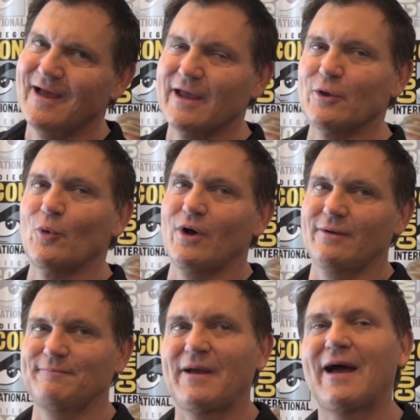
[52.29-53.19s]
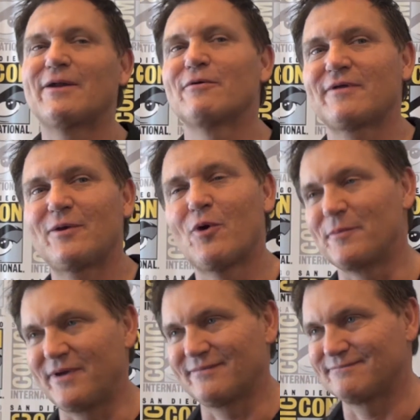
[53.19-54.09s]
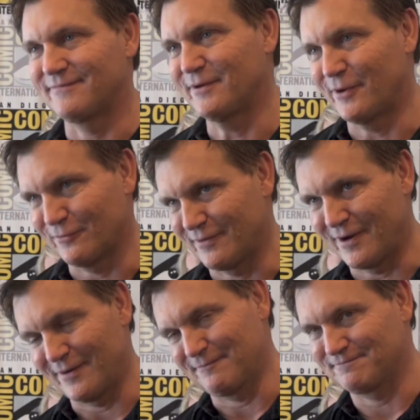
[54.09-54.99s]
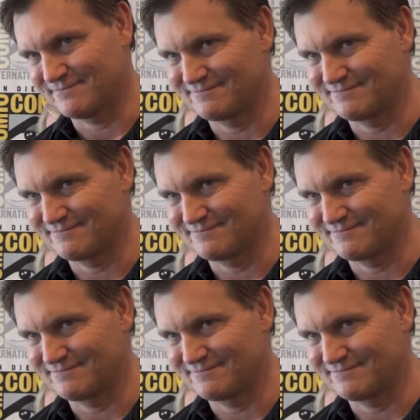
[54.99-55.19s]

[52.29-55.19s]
You will. I don't, he won't be, you know, um,